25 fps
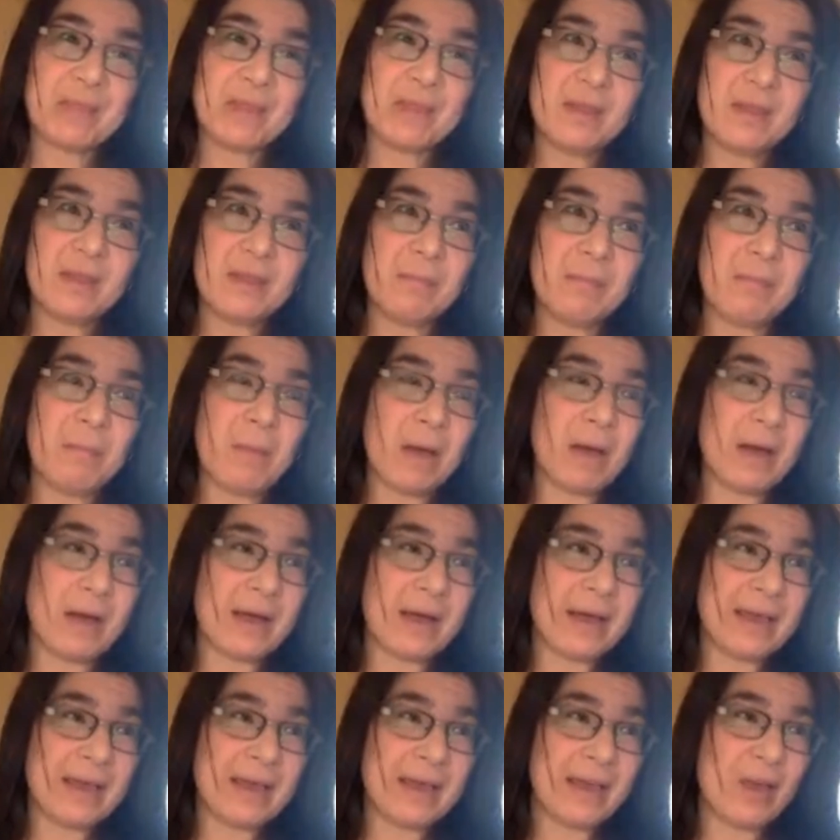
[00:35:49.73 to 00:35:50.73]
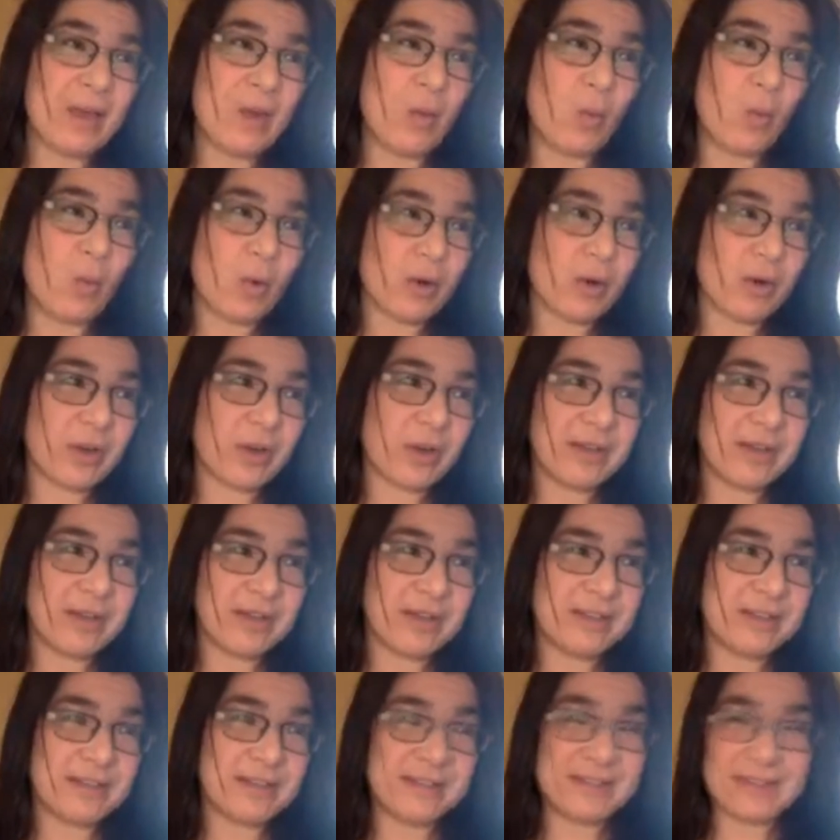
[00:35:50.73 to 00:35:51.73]
My work
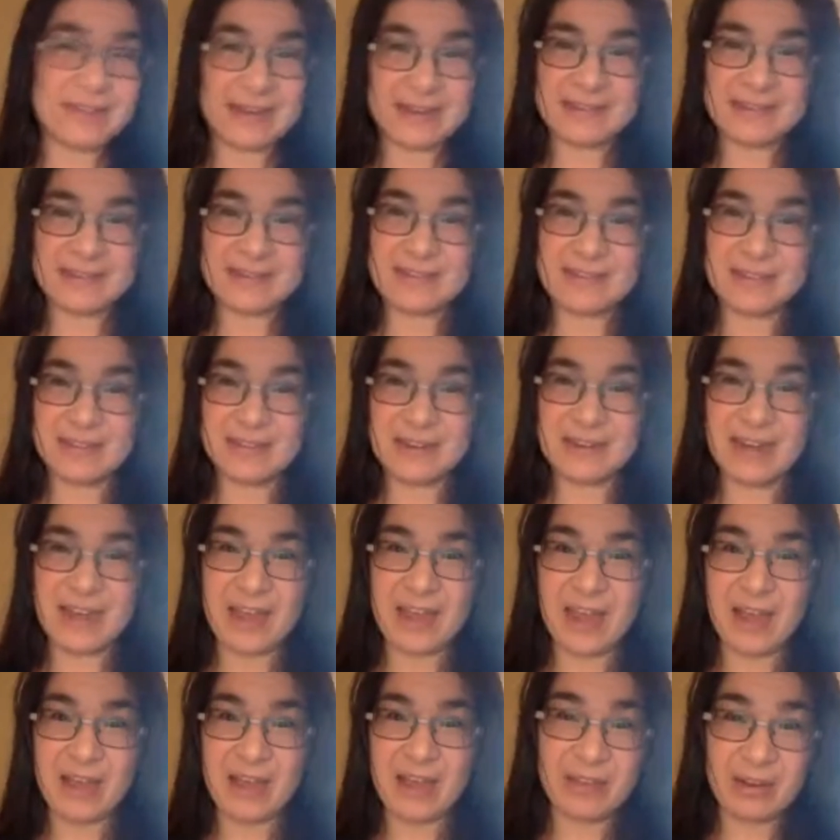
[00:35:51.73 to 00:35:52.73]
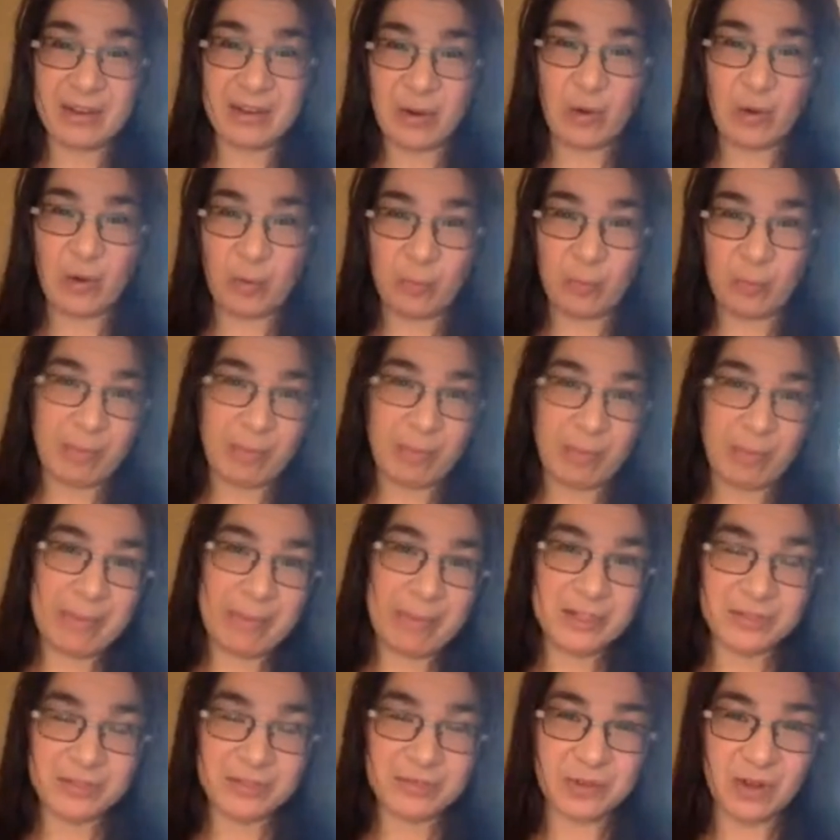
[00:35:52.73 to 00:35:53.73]
desk that I have at home, my
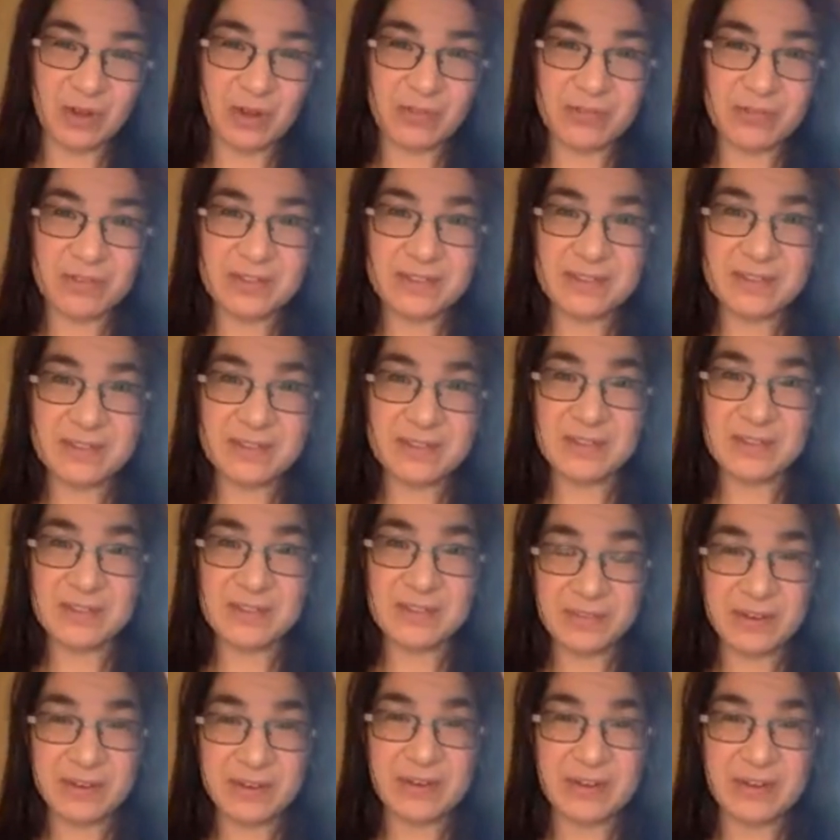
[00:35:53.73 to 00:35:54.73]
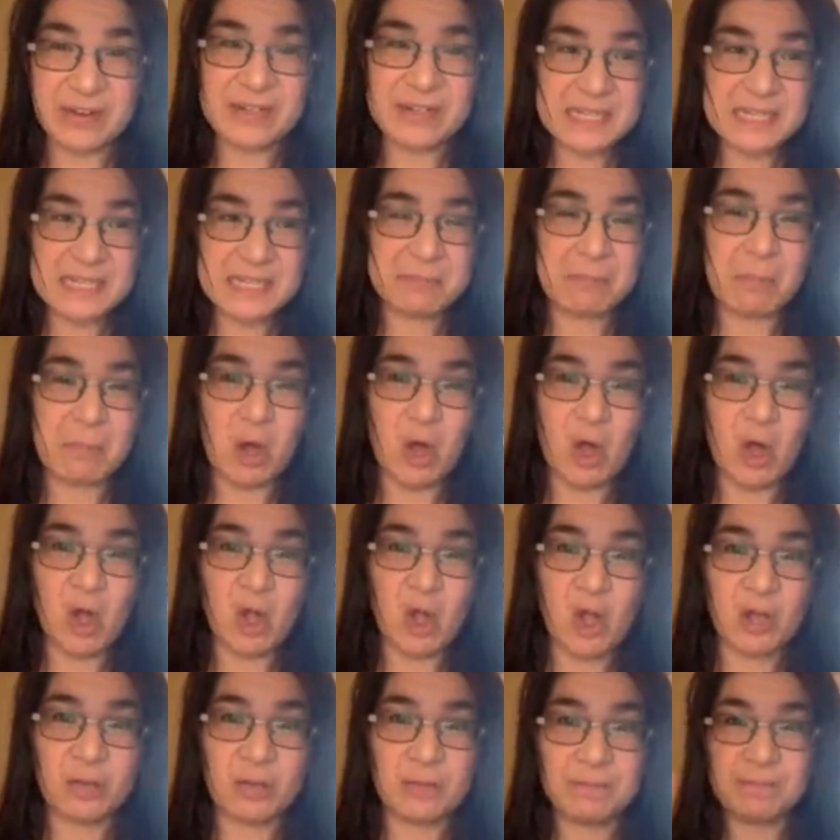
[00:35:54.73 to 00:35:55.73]
makeshift office, it's a very
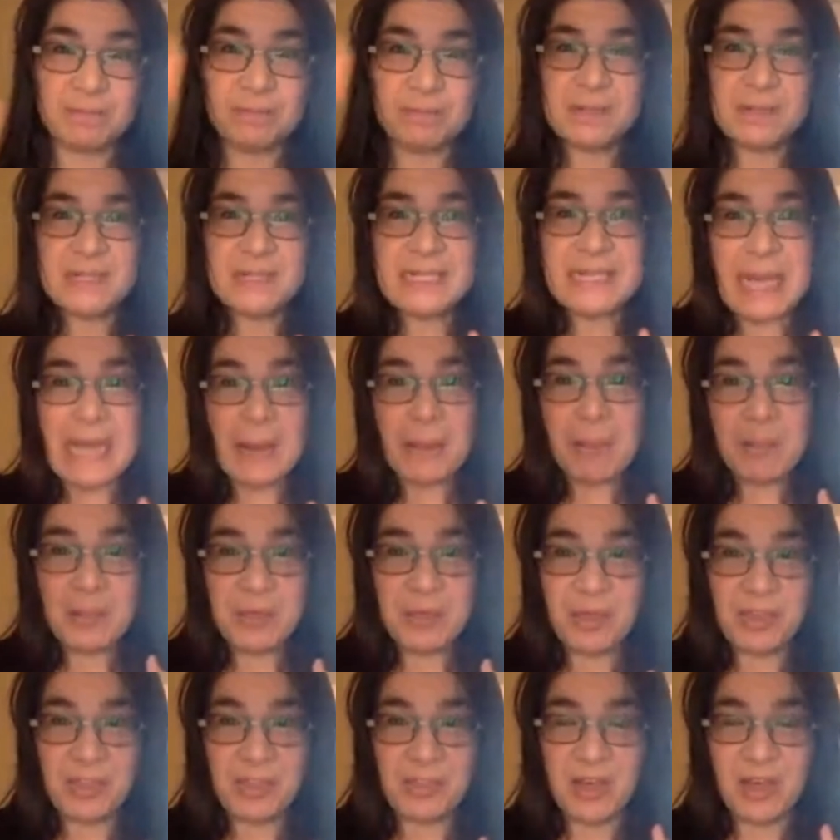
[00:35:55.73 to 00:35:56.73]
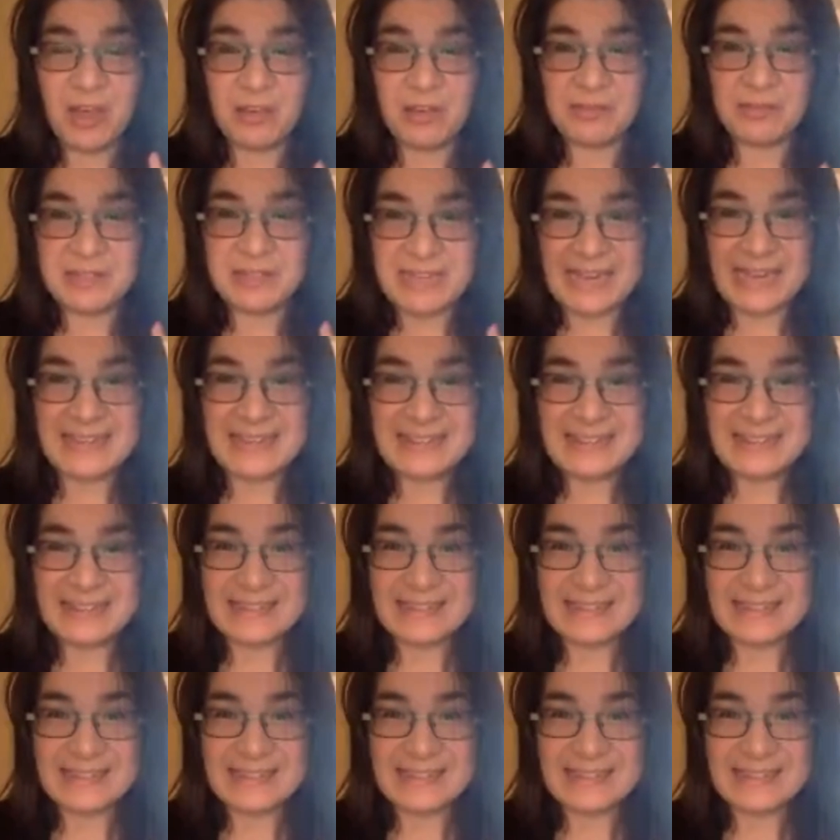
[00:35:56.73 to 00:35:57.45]
small depth of desk.